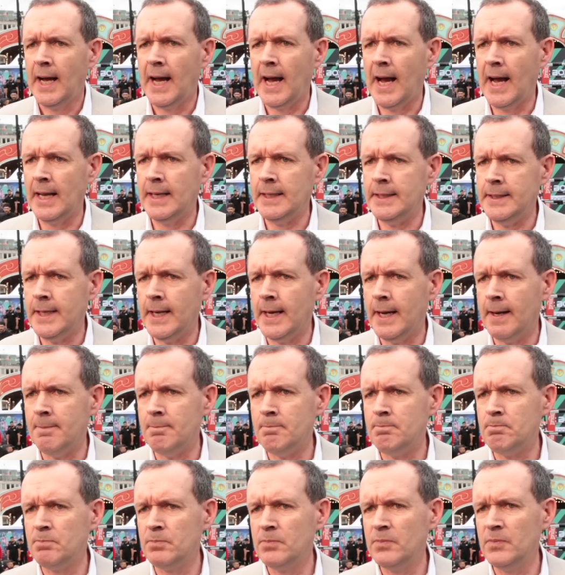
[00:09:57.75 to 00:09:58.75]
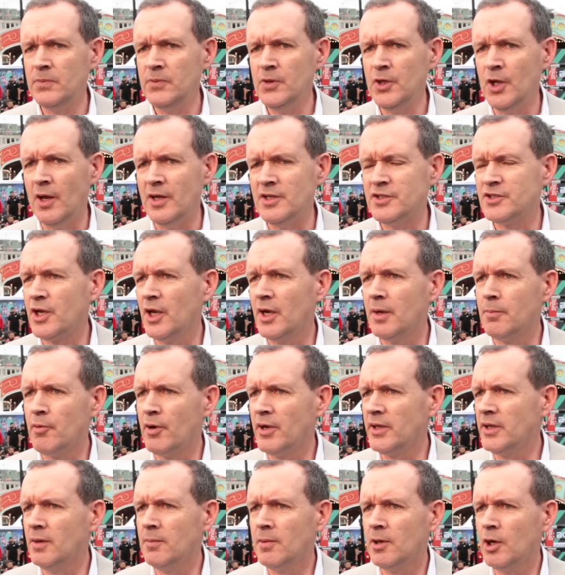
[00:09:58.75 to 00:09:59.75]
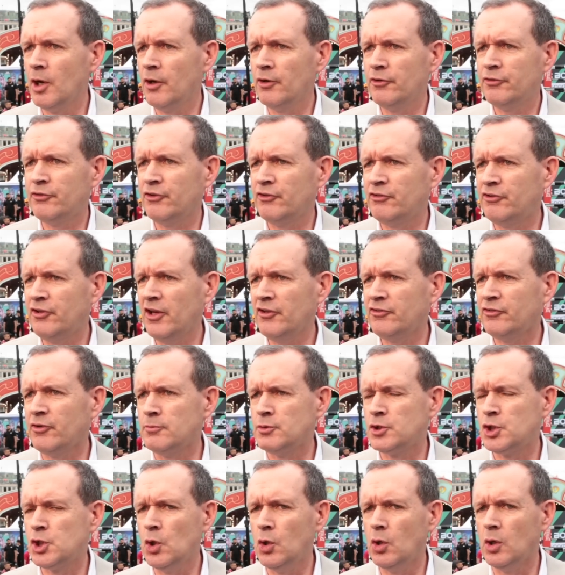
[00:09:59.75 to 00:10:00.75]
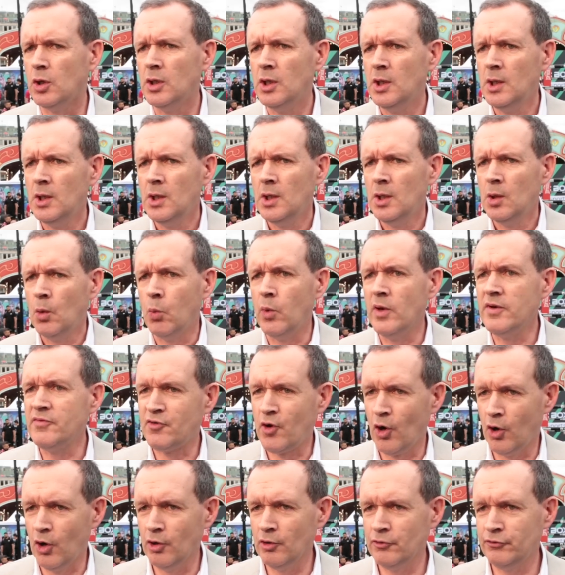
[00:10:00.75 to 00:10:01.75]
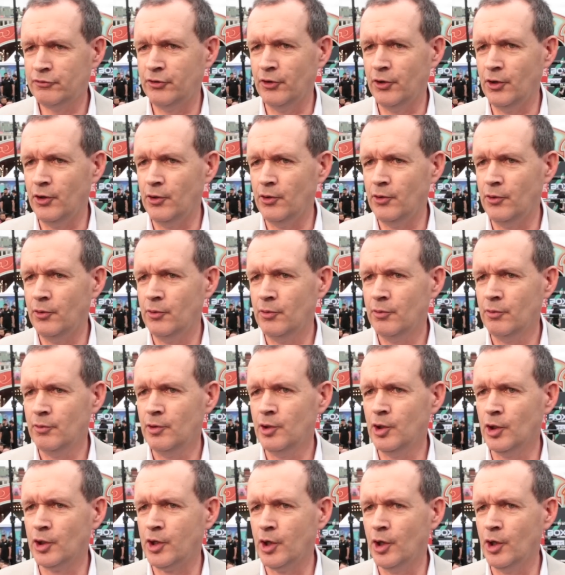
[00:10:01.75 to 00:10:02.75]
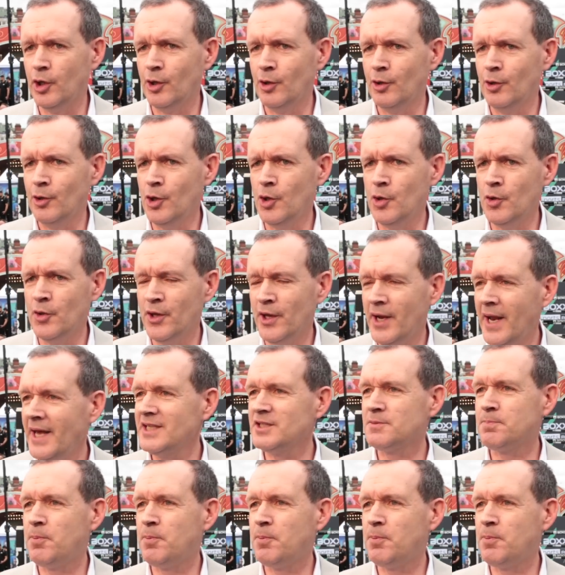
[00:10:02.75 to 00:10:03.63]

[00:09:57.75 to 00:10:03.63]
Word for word: And, um, you know, he's going to bring them a lot of success, I'm sure we've got to look at who are the next